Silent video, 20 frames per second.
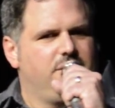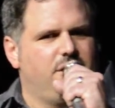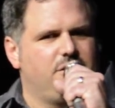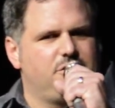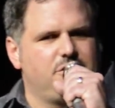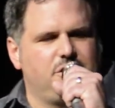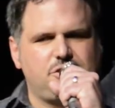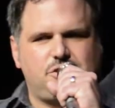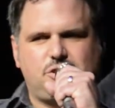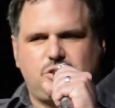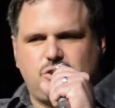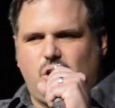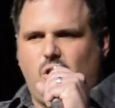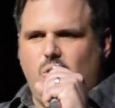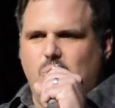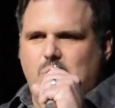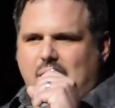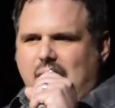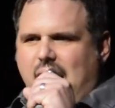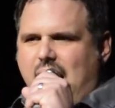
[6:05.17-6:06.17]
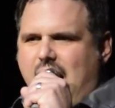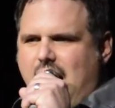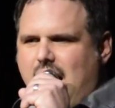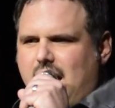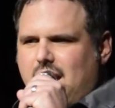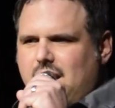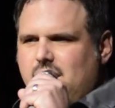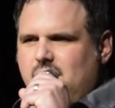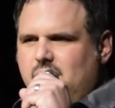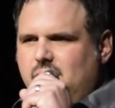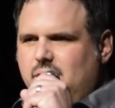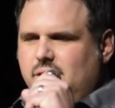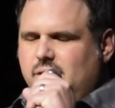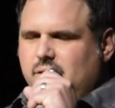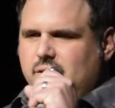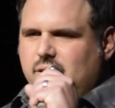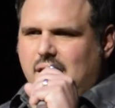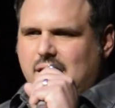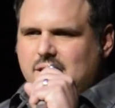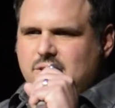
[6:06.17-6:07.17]
They're just so bad
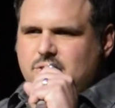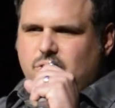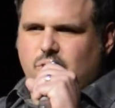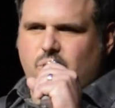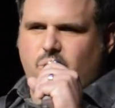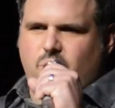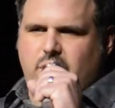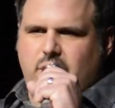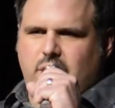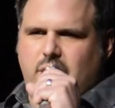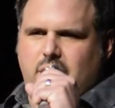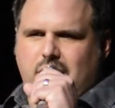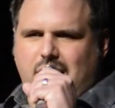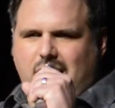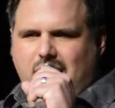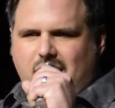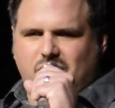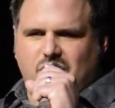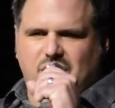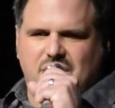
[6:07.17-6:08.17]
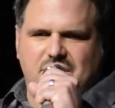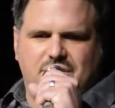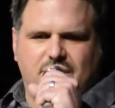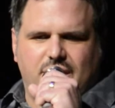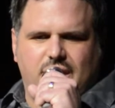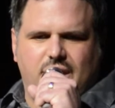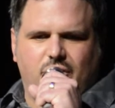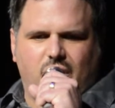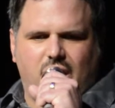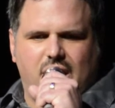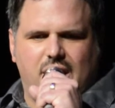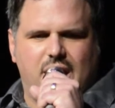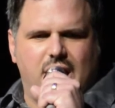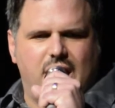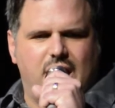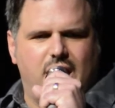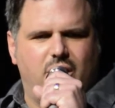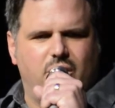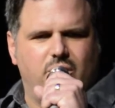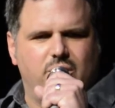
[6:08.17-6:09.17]
at doing everything right
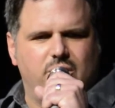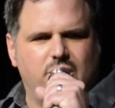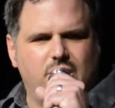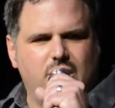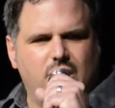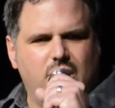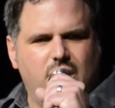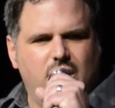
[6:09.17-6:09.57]
now.